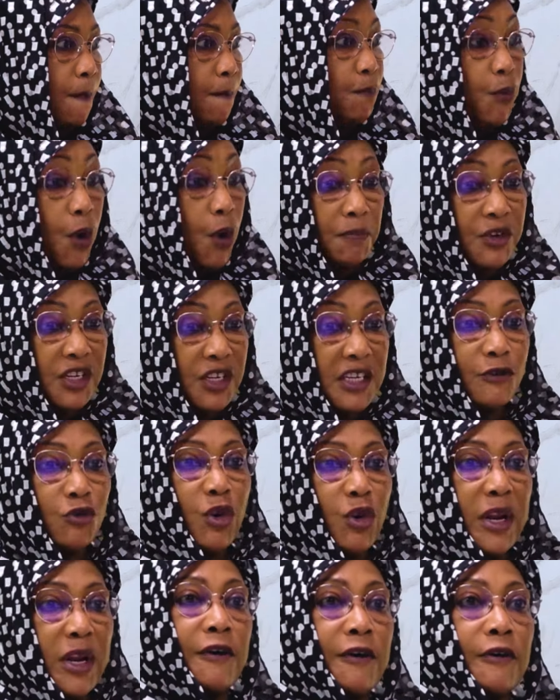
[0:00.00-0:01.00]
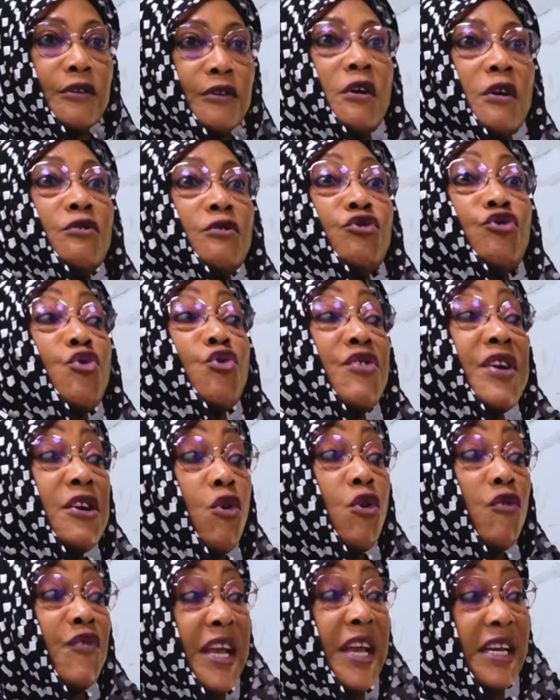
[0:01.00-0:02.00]
to
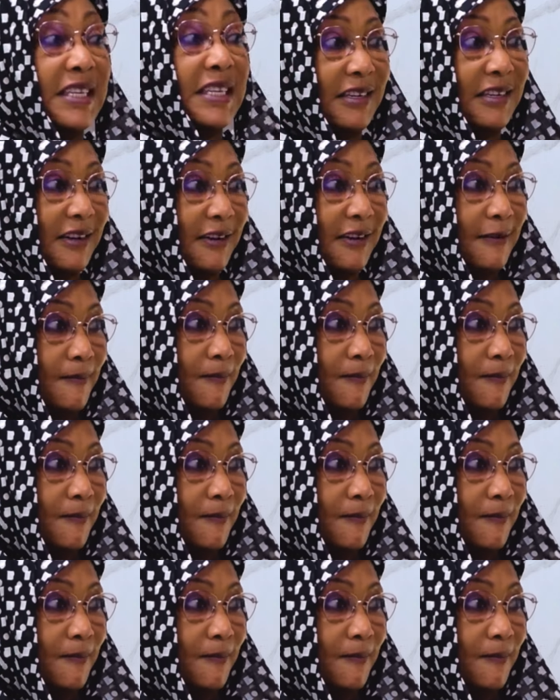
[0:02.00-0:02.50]
renovate.